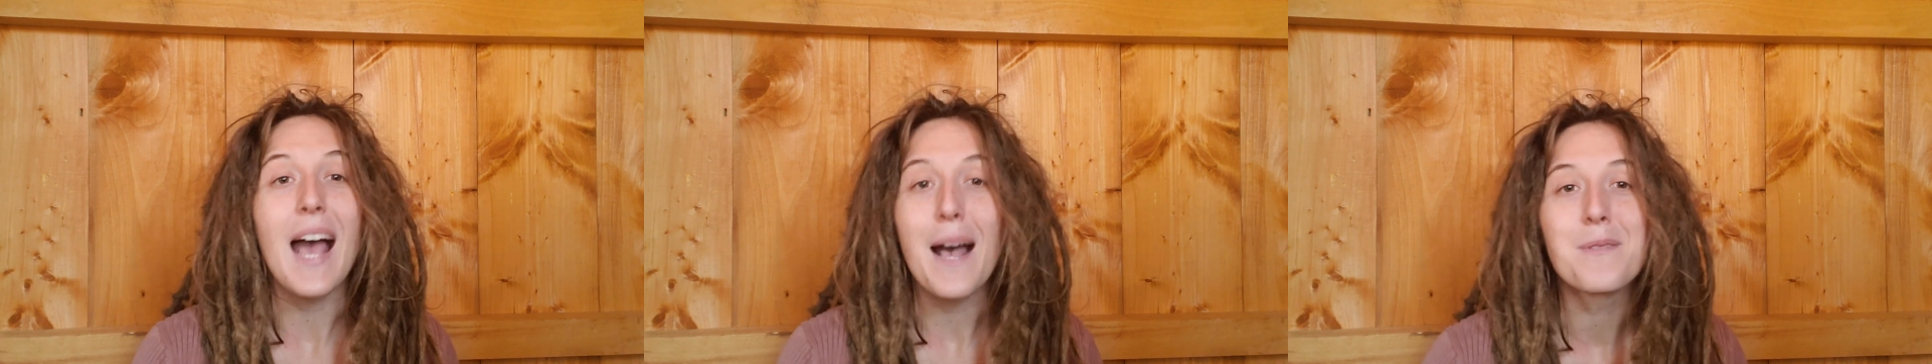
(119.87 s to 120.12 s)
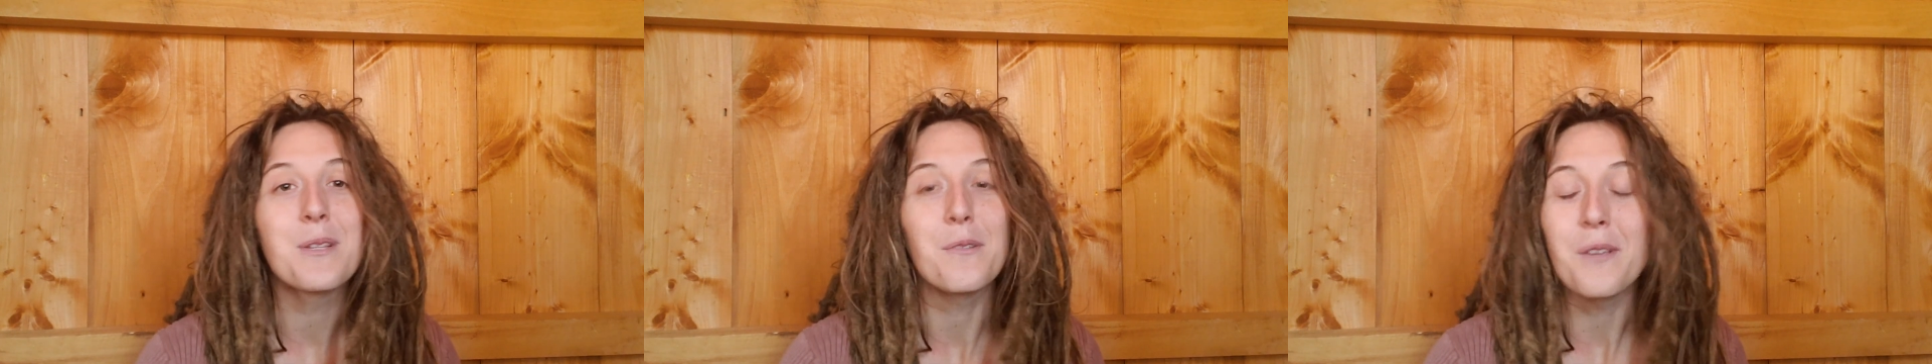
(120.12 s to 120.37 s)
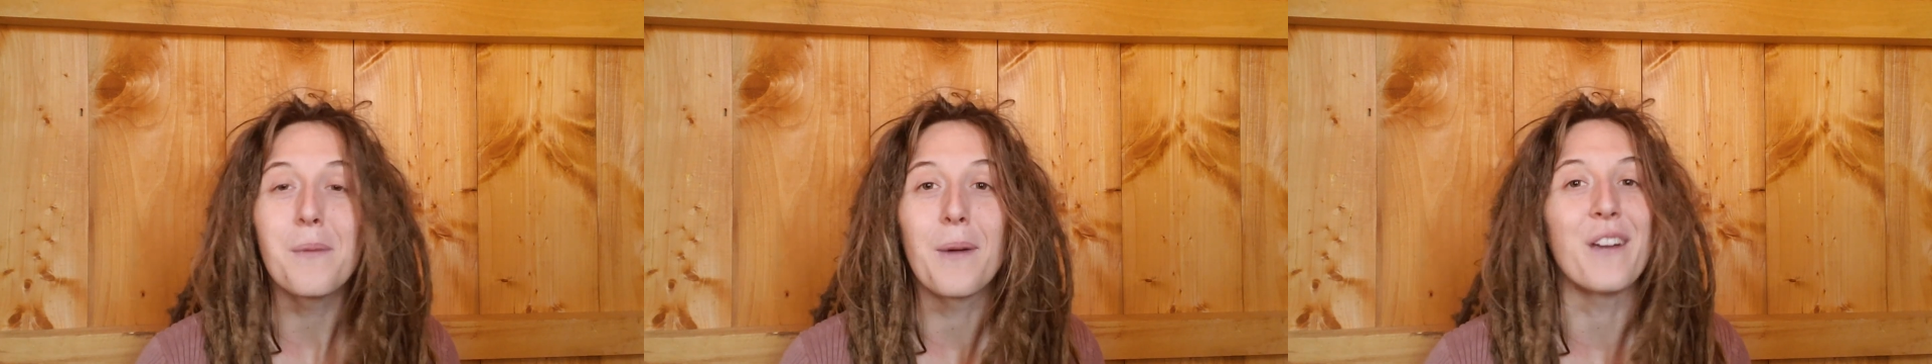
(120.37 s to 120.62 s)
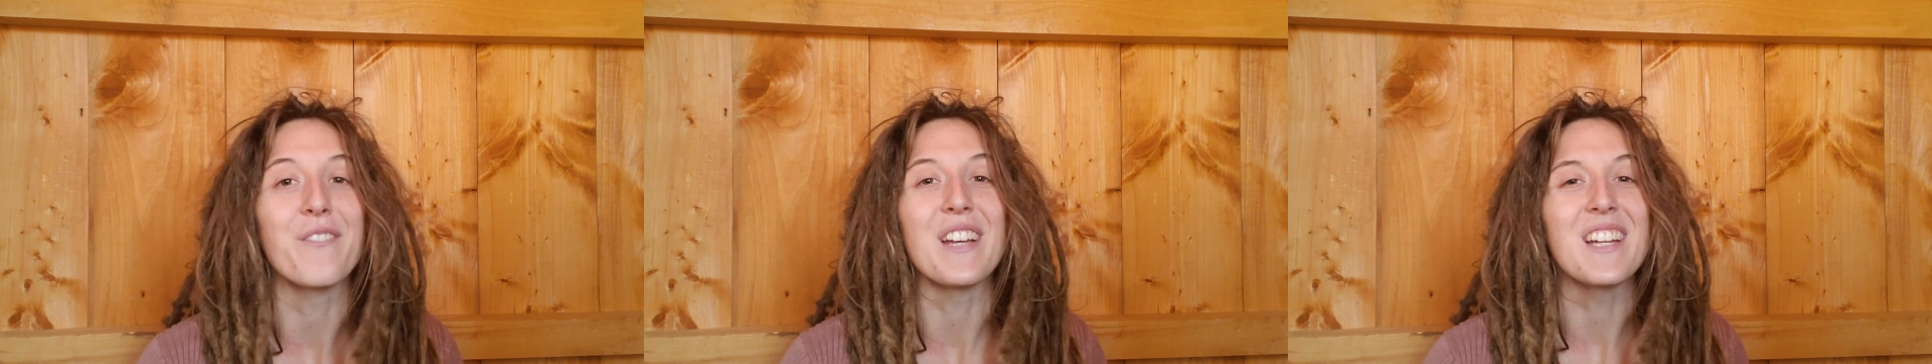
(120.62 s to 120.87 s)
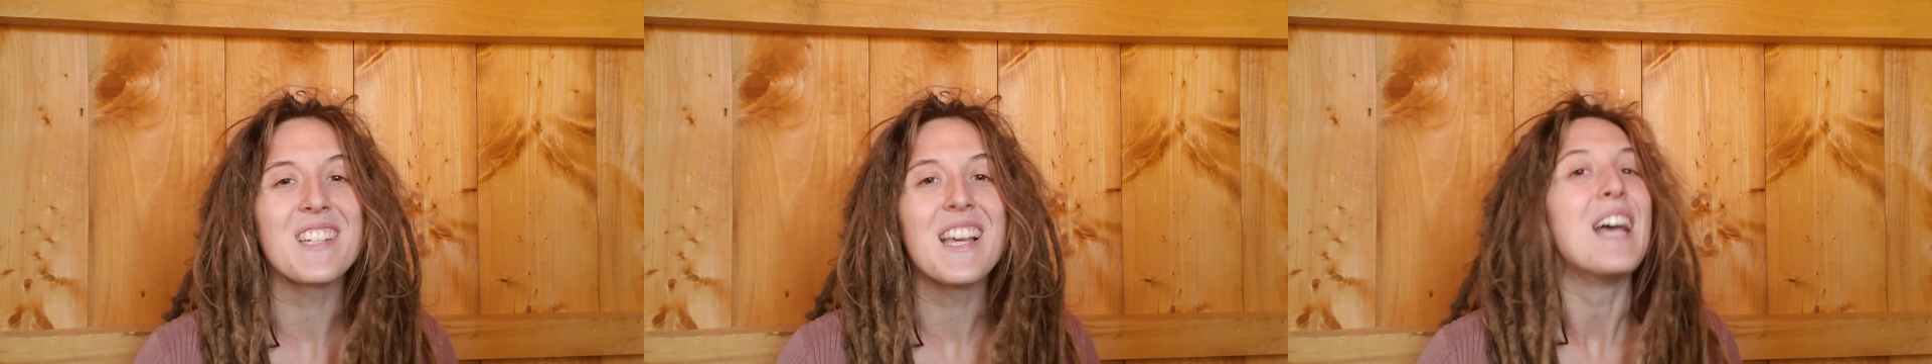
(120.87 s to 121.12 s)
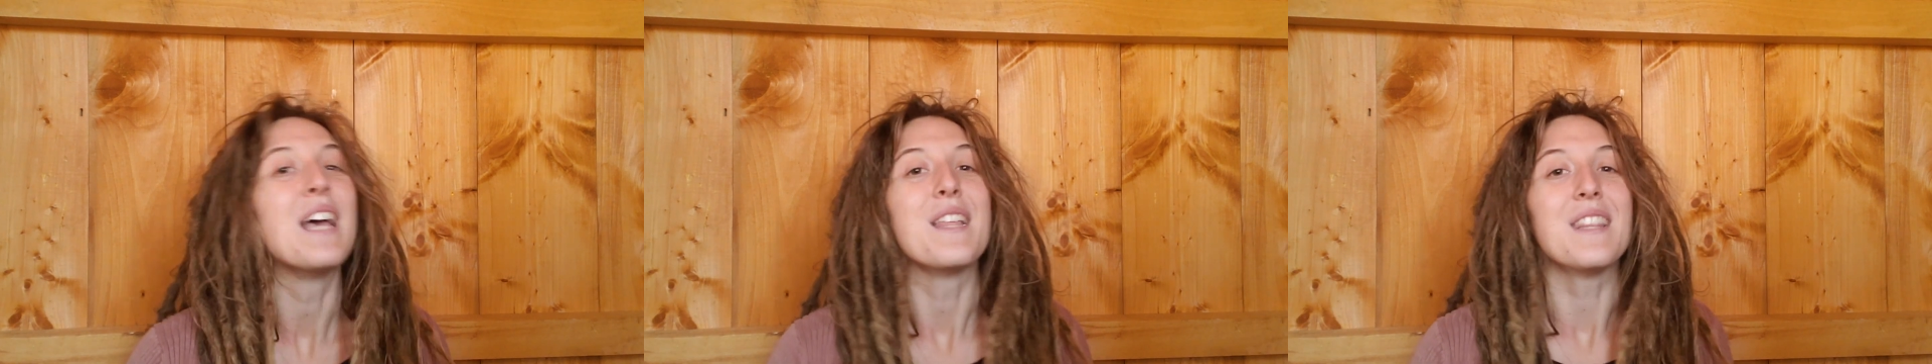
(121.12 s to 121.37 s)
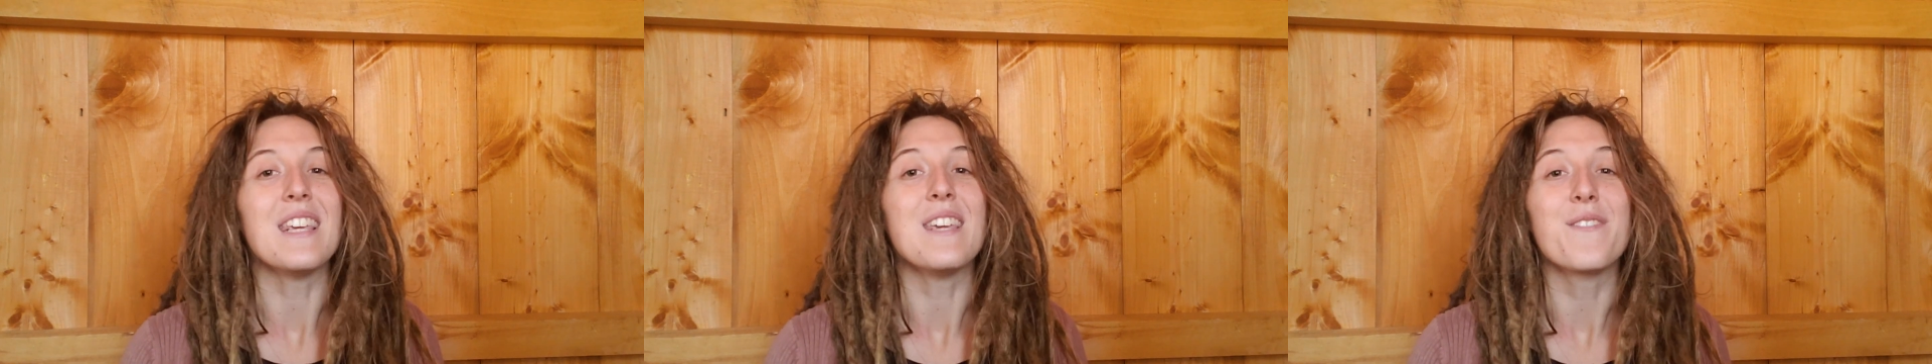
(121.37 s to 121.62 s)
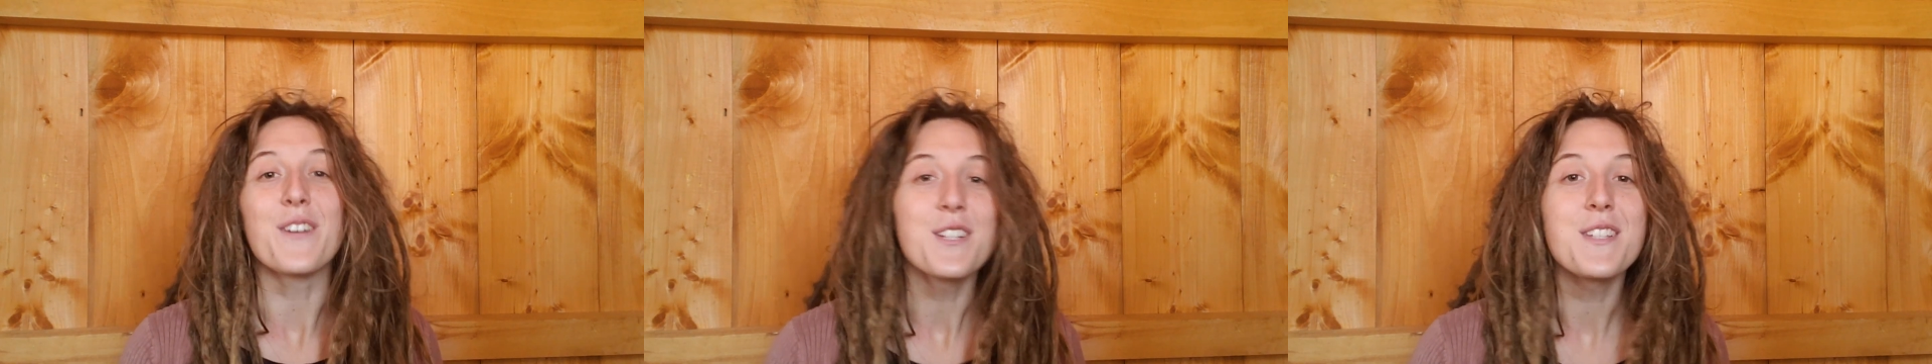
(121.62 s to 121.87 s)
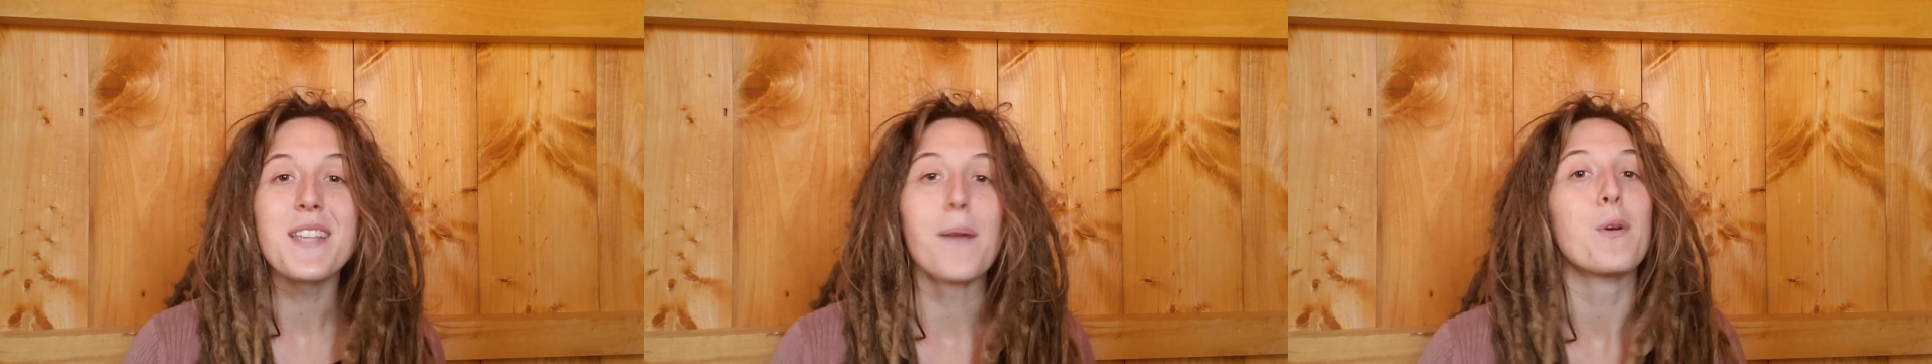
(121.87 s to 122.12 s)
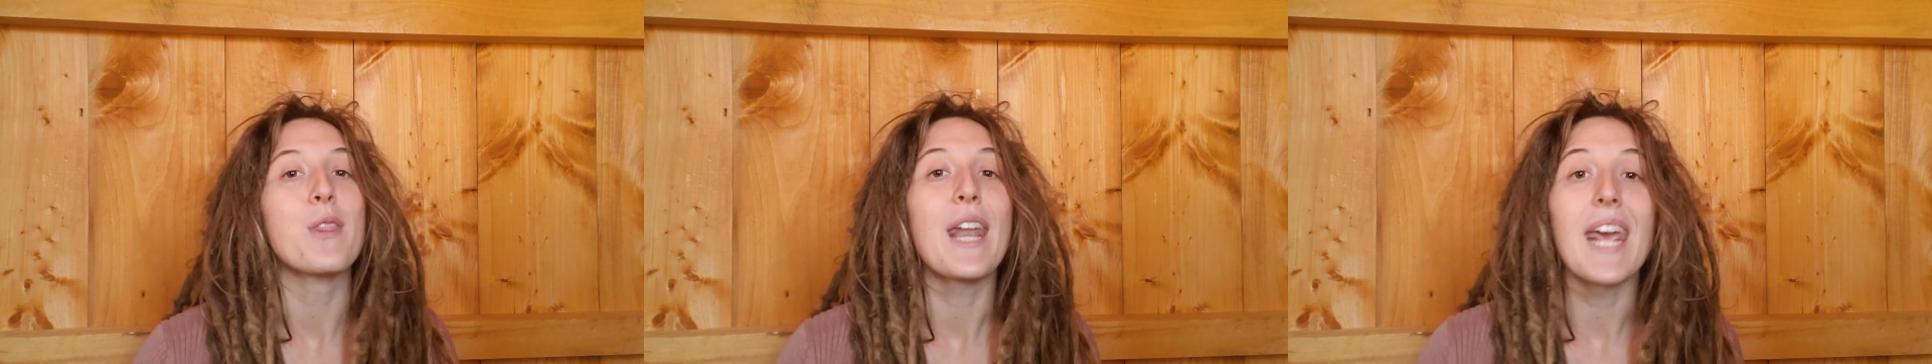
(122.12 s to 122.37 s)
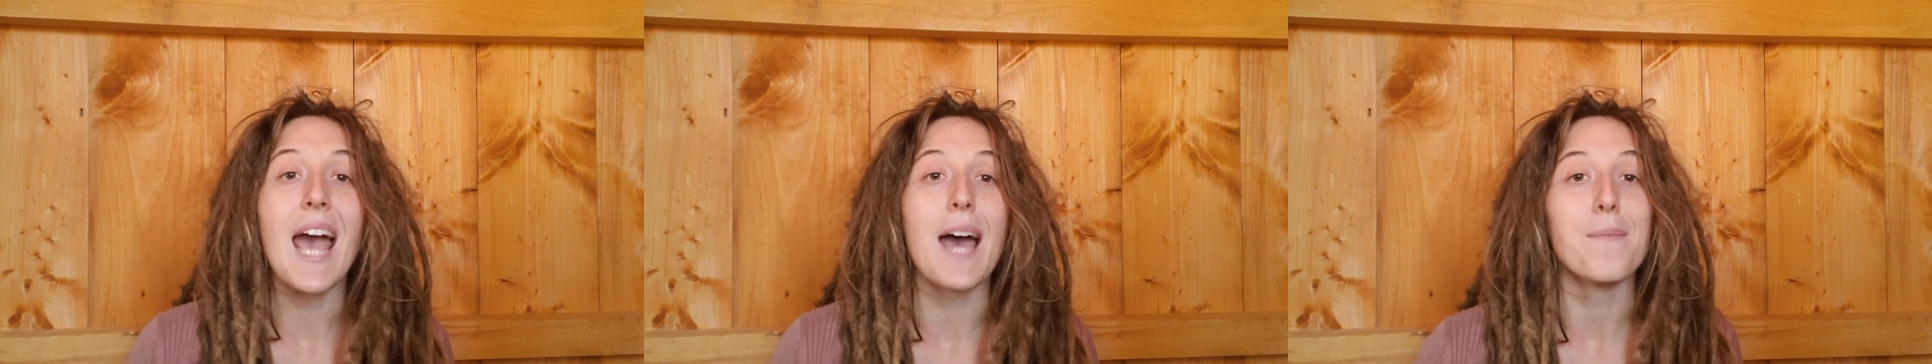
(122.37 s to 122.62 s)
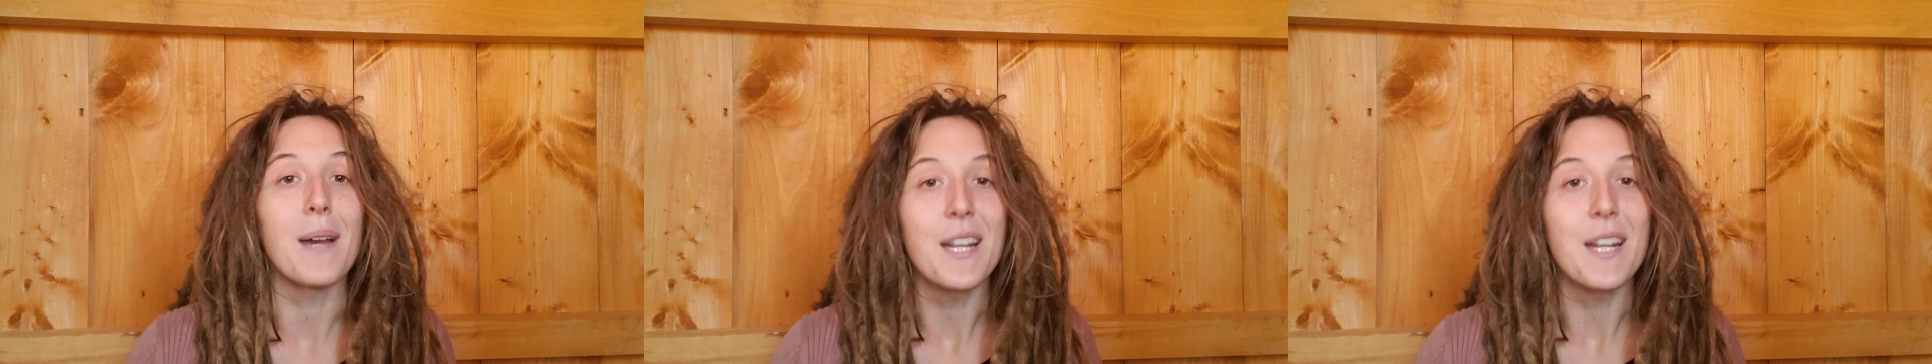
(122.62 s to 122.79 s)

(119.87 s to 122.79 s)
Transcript: absolutely perfect. The first summer that I had